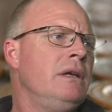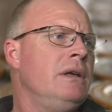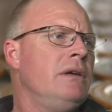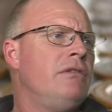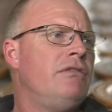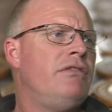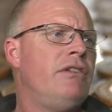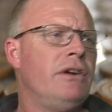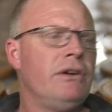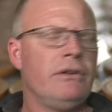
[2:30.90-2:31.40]

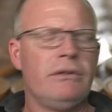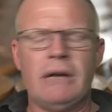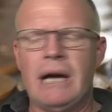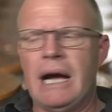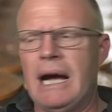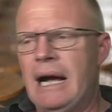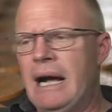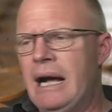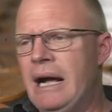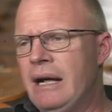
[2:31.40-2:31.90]
for
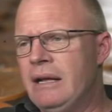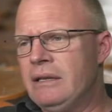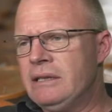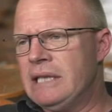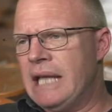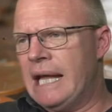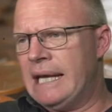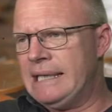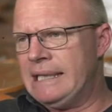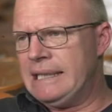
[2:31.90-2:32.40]

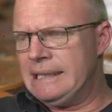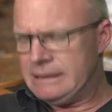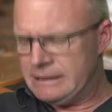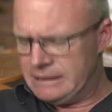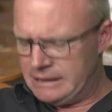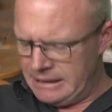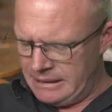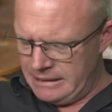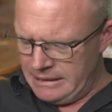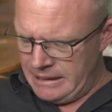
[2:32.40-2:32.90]
London,
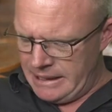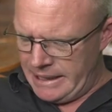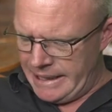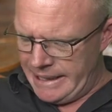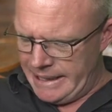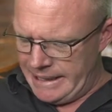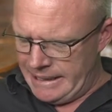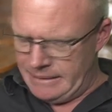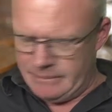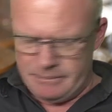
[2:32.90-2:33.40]

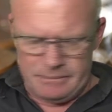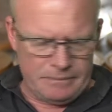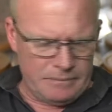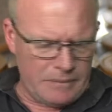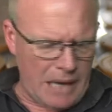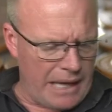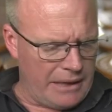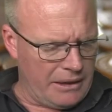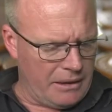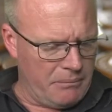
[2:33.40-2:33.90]
and
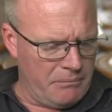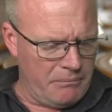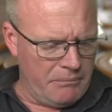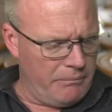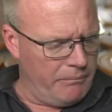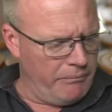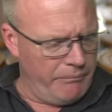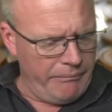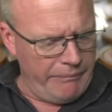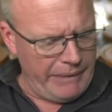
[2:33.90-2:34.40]
the
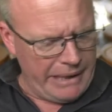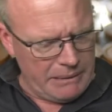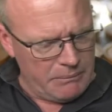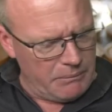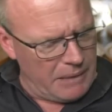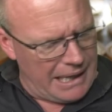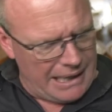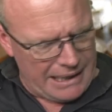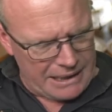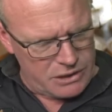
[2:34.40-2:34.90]
mint
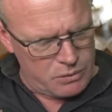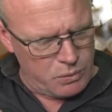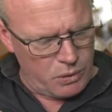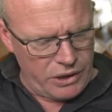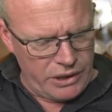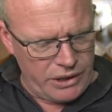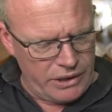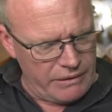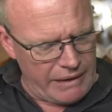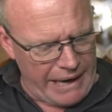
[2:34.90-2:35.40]
marks
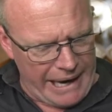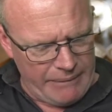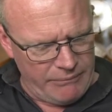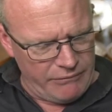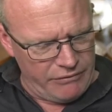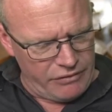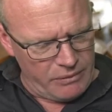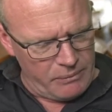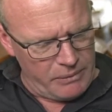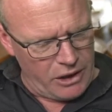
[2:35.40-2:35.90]
were M
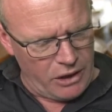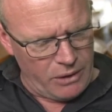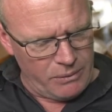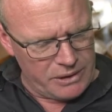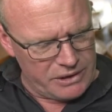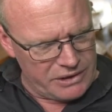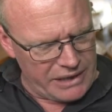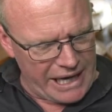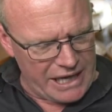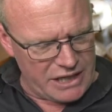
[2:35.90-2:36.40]
for Melbourne,
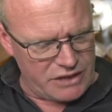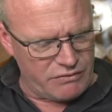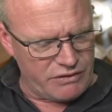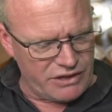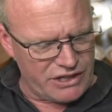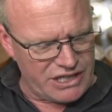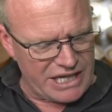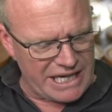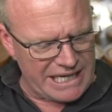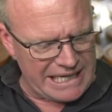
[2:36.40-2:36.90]
S for
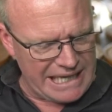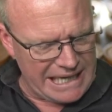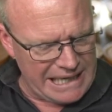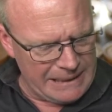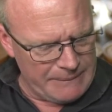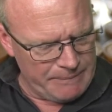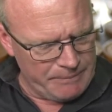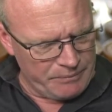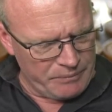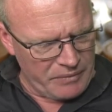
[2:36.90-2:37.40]
Sydney.
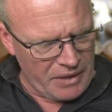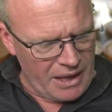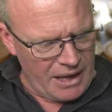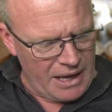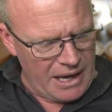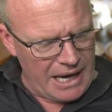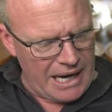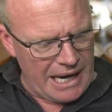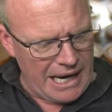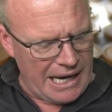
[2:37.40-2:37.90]

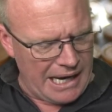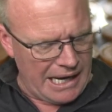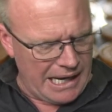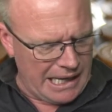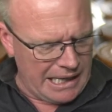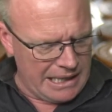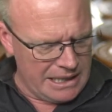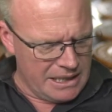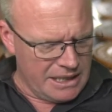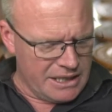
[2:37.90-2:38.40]

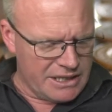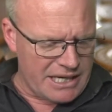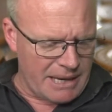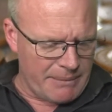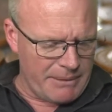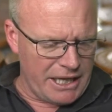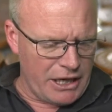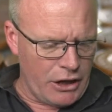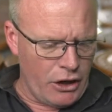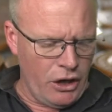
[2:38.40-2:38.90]
Some of
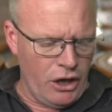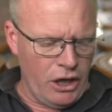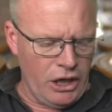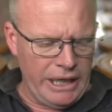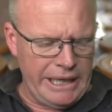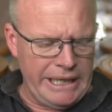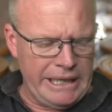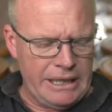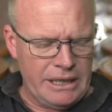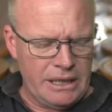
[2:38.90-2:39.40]
the
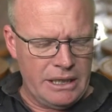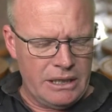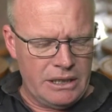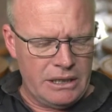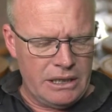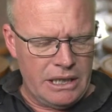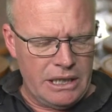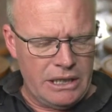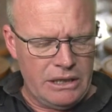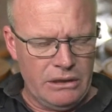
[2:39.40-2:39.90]
early
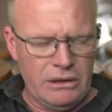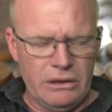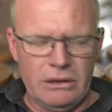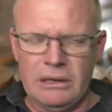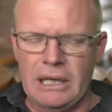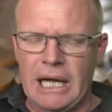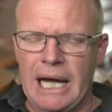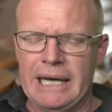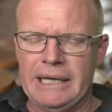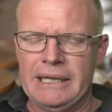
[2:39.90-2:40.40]

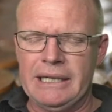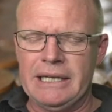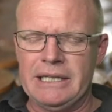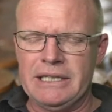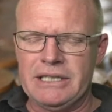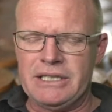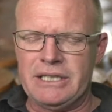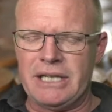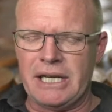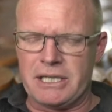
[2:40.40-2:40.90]
London
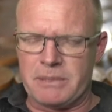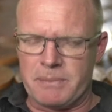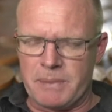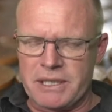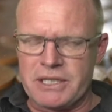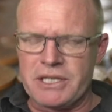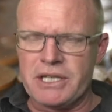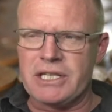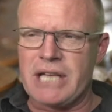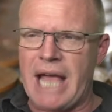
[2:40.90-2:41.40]

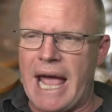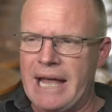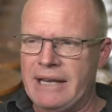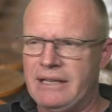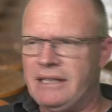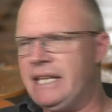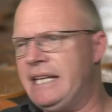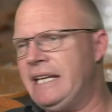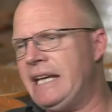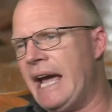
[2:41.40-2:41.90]
sixpences had
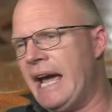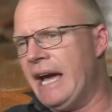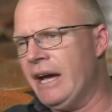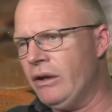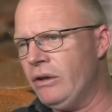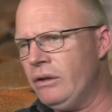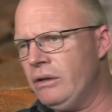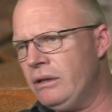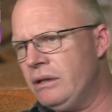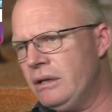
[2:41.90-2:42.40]
the
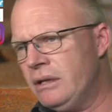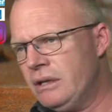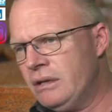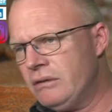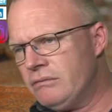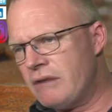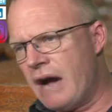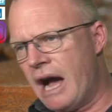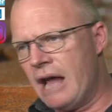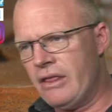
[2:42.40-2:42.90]
L
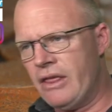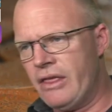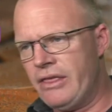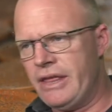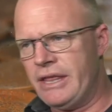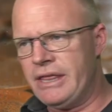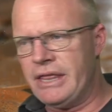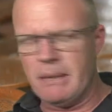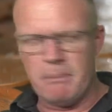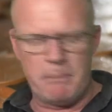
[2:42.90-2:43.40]
rather
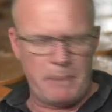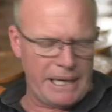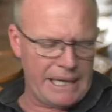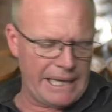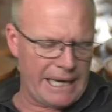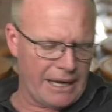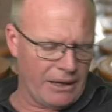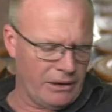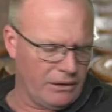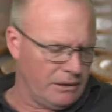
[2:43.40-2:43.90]
than the
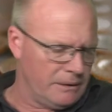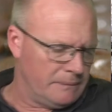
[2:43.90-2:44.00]
PL,